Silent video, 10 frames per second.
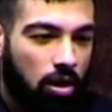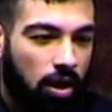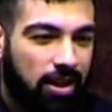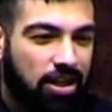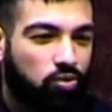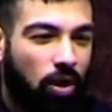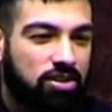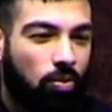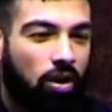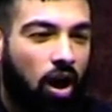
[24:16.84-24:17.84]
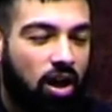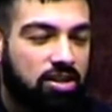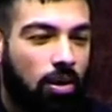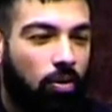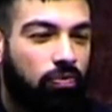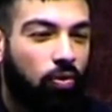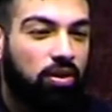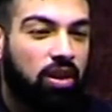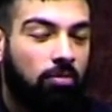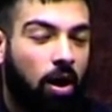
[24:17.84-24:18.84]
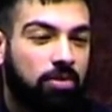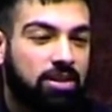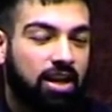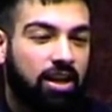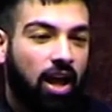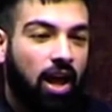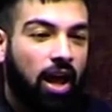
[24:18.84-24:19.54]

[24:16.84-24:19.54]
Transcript: And that's why someone asked our fourth imam, they said,